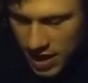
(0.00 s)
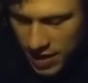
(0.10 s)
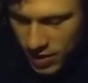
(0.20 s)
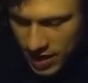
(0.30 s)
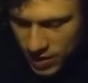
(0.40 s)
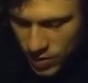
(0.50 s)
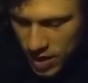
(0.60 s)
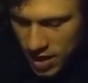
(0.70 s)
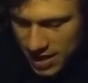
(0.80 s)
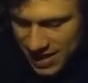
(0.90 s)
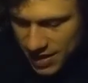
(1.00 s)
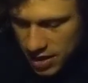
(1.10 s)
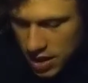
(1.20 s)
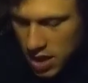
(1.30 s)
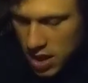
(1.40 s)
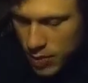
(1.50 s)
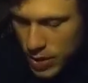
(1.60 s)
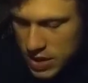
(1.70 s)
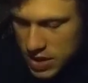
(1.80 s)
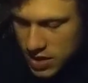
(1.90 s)
I don't like the run. Yeah. The
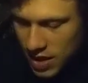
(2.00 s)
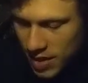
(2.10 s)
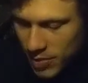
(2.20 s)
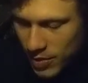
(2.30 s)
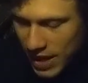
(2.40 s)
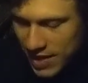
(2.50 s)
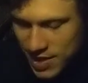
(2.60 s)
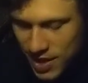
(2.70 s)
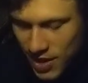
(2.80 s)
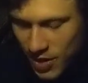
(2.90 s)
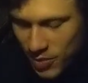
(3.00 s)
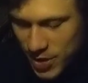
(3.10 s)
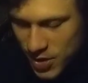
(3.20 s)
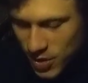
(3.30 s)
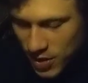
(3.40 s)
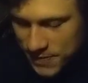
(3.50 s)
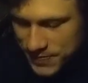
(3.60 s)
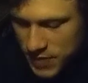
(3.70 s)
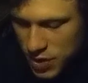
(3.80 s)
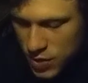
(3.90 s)
princess got up and ran to the open door.
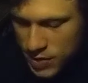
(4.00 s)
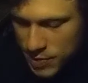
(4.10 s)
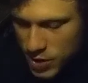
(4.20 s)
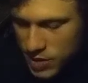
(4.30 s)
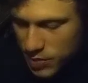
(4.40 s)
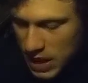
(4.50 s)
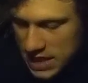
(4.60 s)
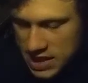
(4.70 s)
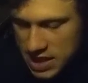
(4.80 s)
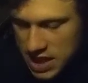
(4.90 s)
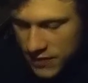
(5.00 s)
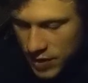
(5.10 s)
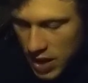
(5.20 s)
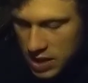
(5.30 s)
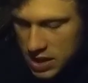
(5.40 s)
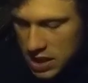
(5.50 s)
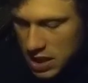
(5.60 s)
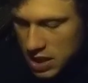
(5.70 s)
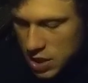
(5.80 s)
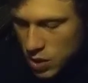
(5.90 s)
She was most surprised to see the frog
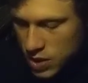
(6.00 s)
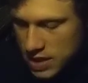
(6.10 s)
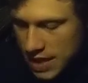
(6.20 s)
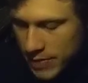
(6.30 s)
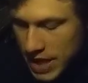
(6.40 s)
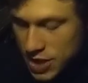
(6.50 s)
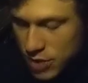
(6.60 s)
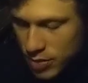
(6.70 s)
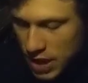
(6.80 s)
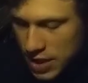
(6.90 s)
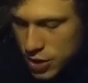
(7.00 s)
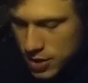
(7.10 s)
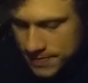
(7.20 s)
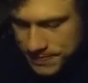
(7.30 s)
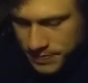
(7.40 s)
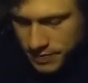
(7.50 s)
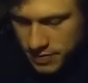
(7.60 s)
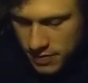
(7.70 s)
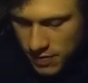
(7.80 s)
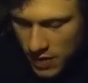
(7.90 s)
sitting on the doorstep, and she blushed.
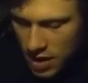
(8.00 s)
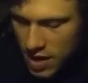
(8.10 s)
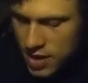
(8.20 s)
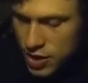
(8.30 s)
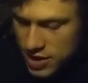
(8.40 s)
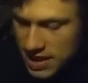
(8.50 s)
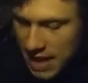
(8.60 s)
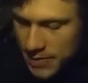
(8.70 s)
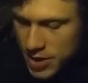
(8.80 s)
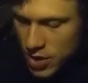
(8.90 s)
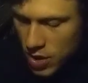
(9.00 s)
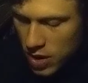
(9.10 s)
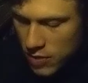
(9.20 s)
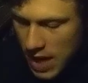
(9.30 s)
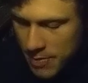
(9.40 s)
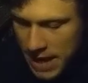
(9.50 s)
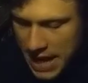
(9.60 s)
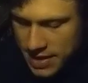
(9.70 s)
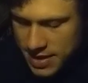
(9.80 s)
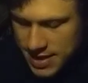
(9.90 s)
She slammed the door and ran
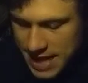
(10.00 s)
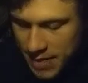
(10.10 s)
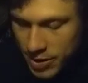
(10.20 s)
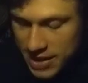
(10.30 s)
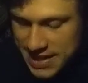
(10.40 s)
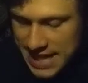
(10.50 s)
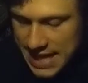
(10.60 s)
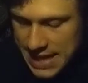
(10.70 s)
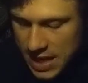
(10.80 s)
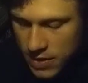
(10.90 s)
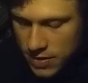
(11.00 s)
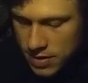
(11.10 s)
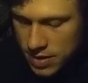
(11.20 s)
back to the table and sat down.